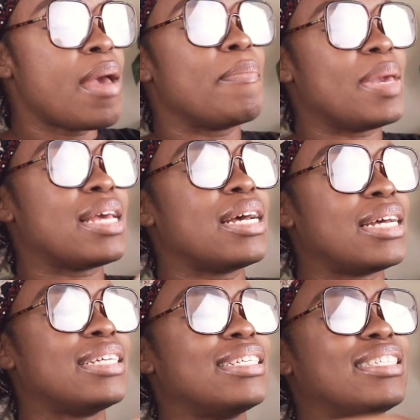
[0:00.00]

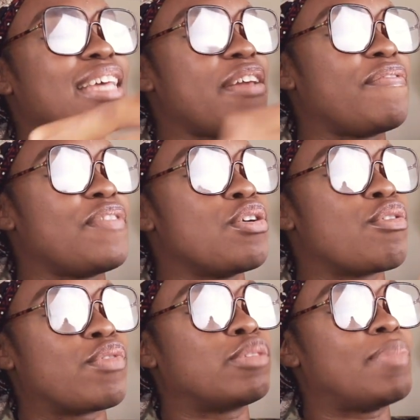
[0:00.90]
because they
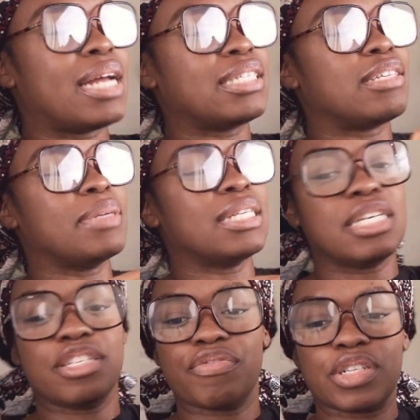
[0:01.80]
feel
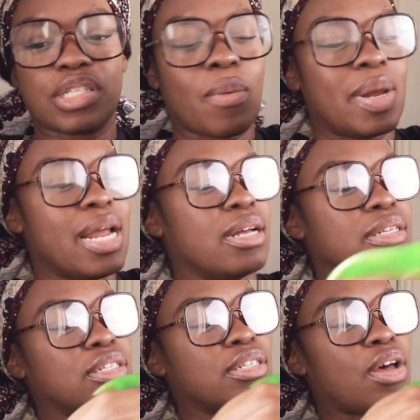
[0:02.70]
responsibilities for someone
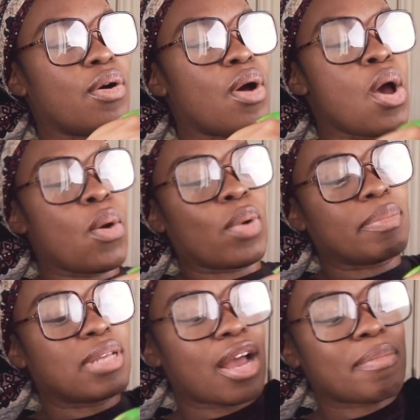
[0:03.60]
else. So what
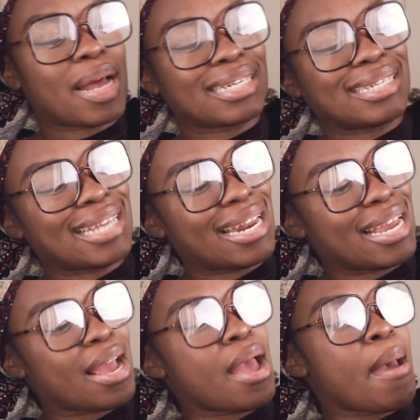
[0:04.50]
I'm talking about is setting